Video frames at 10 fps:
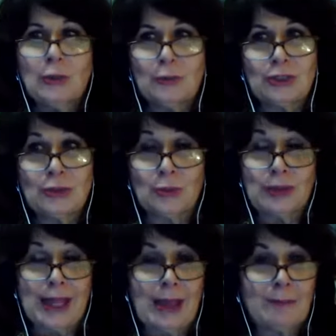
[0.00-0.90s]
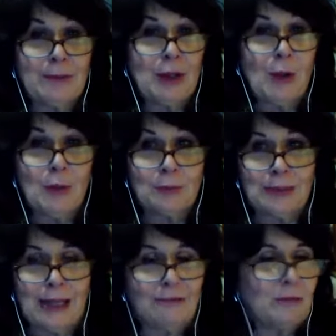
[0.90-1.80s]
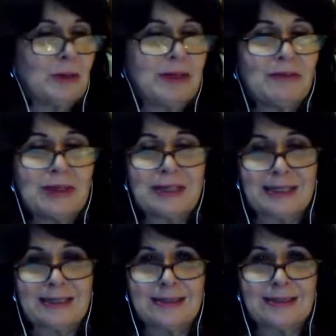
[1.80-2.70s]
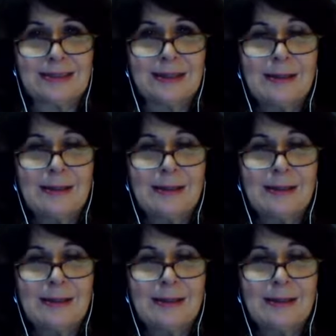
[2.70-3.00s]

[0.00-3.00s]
restore the happy home life, whatever it is.